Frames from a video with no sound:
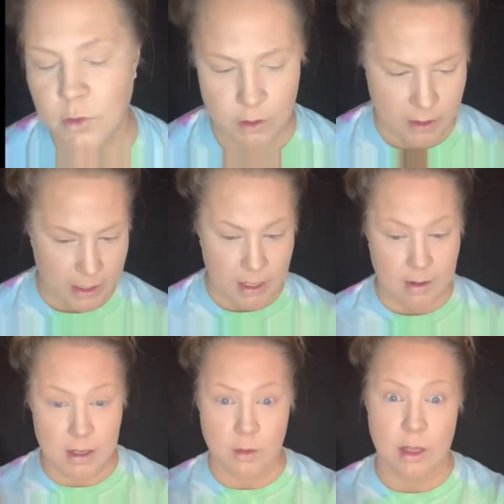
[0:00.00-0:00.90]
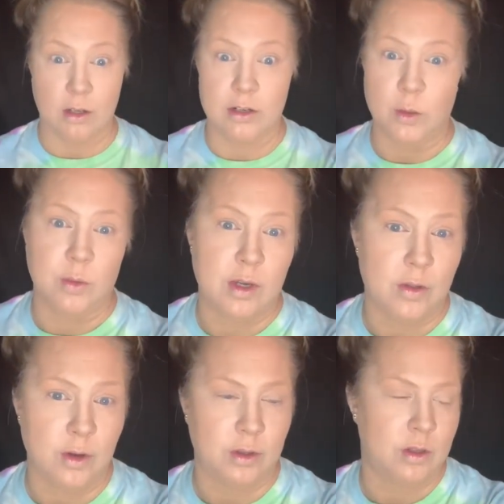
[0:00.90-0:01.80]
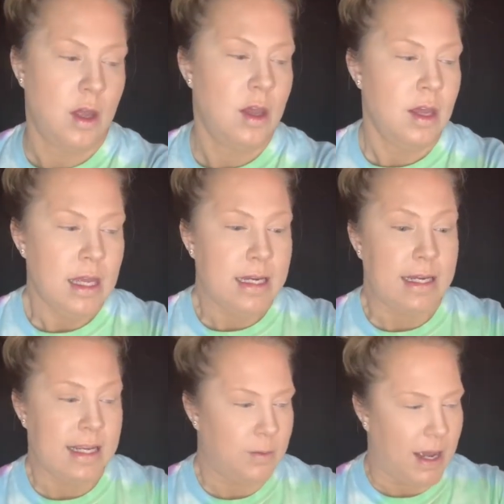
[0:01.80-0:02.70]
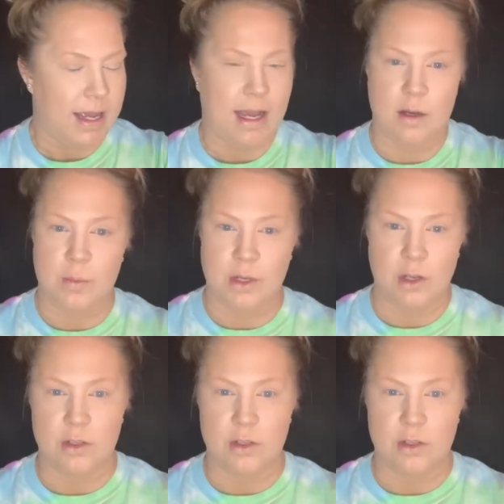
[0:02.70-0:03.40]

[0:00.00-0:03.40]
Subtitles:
All right, and I learned another neat way how to put on